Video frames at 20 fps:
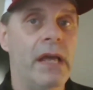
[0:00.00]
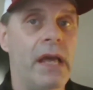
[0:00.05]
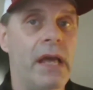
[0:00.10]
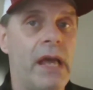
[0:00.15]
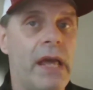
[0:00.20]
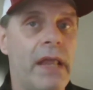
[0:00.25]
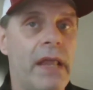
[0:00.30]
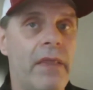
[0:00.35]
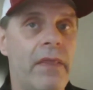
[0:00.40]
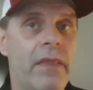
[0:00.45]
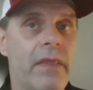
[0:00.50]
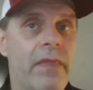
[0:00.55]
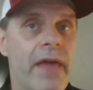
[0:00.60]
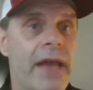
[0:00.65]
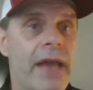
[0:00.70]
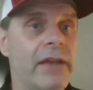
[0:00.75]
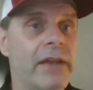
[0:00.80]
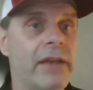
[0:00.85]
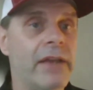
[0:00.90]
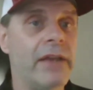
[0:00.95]
And
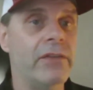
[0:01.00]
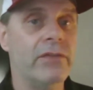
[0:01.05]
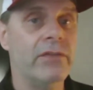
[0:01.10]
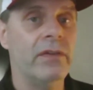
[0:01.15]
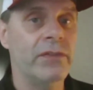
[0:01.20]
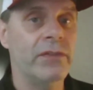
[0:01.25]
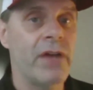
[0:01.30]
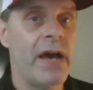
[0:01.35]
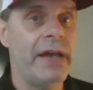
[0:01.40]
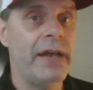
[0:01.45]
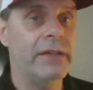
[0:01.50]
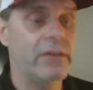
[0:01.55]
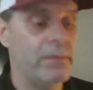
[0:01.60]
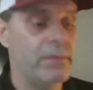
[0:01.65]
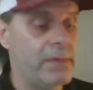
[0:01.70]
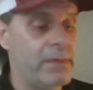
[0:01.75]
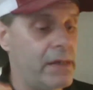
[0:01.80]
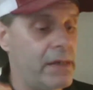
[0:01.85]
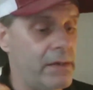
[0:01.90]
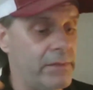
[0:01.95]
that is the sign to
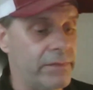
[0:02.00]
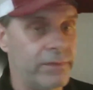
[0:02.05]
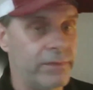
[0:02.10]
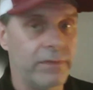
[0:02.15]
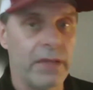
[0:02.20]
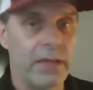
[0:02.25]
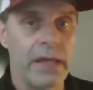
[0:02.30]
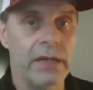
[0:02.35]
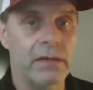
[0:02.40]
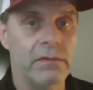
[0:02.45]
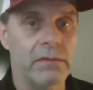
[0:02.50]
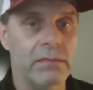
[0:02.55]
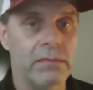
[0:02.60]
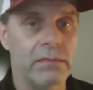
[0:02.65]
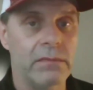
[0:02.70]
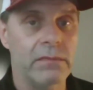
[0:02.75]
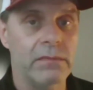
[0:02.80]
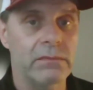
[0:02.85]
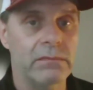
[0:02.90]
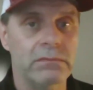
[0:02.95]
me of like,
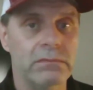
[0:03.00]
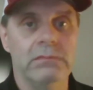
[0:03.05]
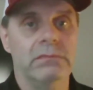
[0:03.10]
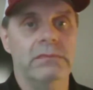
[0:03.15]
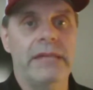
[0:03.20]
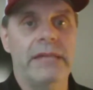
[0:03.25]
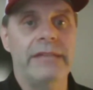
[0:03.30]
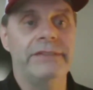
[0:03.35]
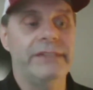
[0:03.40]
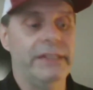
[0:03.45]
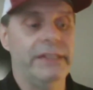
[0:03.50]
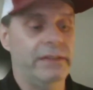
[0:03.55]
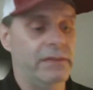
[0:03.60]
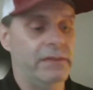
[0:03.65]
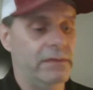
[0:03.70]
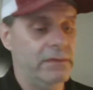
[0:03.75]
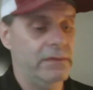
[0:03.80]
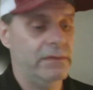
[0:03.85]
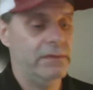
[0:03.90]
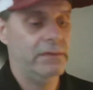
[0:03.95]
that's it.
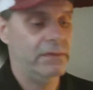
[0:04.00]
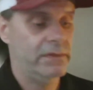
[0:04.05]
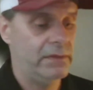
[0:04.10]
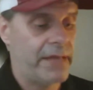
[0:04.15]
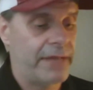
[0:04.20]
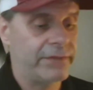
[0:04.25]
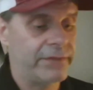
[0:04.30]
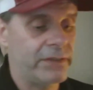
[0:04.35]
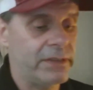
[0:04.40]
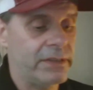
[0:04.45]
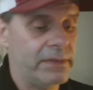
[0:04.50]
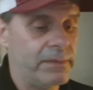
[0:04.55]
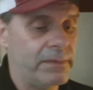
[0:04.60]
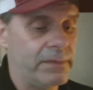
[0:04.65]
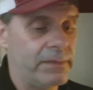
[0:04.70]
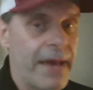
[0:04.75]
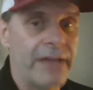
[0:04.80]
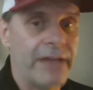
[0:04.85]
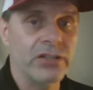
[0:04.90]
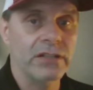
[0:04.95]
That's the
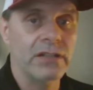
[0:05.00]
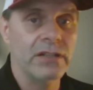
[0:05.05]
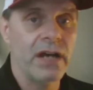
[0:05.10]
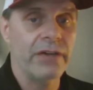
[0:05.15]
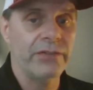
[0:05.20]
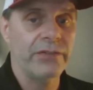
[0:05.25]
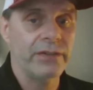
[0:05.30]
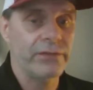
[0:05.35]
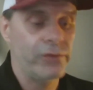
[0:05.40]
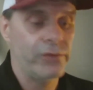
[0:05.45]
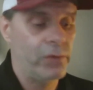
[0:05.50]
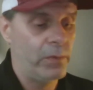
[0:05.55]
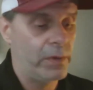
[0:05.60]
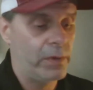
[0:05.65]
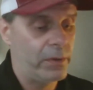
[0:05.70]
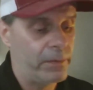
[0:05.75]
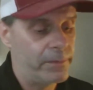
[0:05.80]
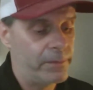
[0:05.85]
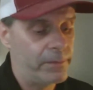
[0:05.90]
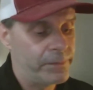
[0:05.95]
magic dust, if you
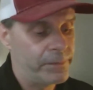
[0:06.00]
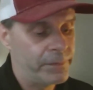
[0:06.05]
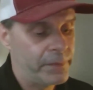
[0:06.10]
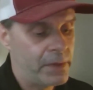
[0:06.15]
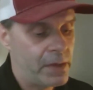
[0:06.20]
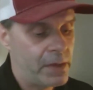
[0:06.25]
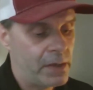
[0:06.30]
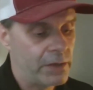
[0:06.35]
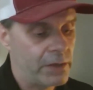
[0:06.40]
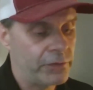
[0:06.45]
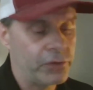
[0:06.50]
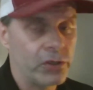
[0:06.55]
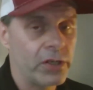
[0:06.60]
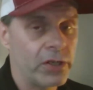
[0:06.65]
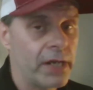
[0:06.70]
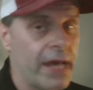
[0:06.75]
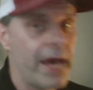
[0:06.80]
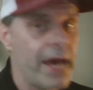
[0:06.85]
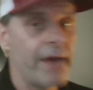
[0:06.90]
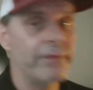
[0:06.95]
will, because you're
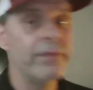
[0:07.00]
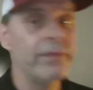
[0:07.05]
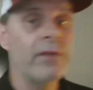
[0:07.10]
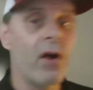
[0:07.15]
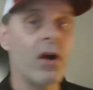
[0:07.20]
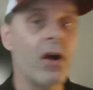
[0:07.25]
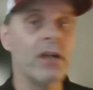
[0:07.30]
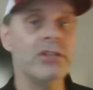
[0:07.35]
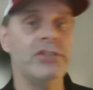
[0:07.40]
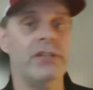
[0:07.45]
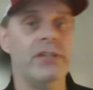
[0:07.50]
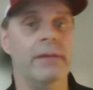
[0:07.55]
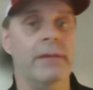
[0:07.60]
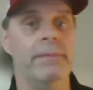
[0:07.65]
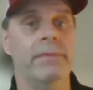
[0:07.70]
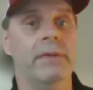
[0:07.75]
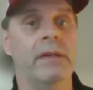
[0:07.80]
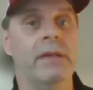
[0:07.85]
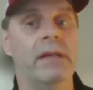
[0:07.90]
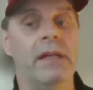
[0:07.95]
going to have
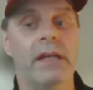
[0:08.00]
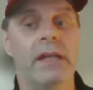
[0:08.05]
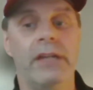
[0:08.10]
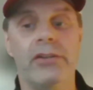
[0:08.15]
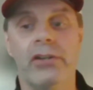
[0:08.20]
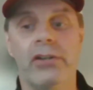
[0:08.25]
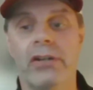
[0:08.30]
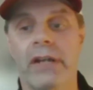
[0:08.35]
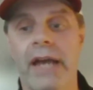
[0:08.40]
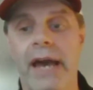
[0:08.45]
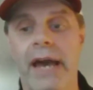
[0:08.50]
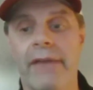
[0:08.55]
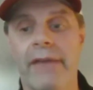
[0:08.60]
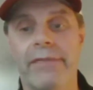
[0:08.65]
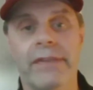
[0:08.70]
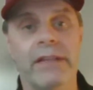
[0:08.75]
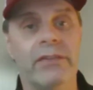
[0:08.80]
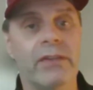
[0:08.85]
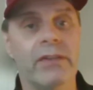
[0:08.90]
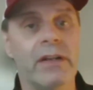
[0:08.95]
hardship. You're going to have
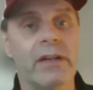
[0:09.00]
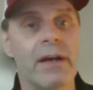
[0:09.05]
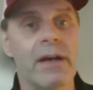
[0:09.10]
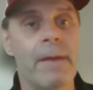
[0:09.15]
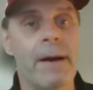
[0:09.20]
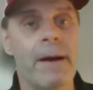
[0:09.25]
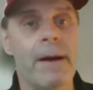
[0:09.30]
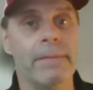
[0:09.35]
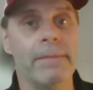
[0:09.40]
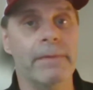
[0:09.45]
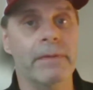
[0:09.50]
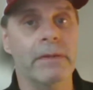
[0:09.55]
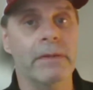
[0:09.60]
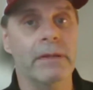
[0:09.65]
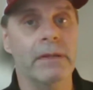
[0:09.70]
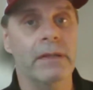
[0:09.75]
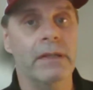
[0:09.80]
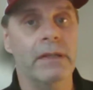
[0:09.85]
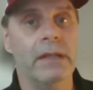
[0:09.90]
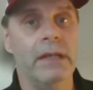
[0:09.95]
things that come up,
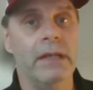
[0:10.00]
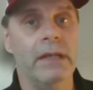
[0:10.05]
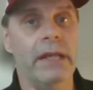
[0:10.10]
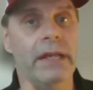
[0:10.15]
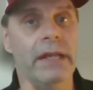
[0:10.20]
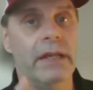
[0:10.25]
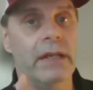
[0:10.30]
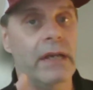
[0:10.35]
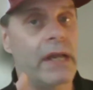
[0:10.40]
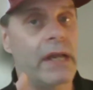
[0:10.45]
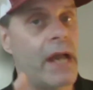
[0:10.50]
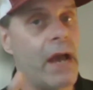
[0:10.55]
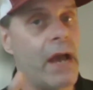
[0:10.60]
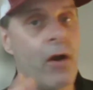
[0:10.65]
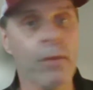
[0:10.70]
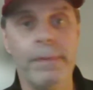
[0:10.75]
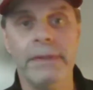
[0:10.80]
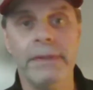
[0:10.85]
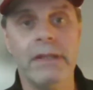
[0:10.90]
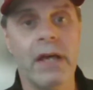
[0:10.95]
and I
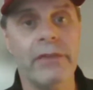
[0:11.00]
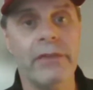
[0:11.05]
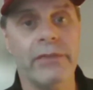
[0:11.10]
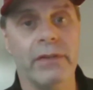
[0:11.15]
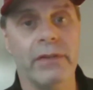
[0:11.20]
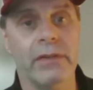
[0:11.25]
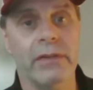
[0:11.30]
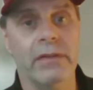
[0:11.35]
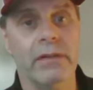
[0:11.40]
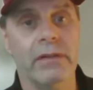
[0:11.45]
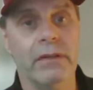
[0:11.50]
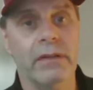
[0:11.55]
hope it doesn't.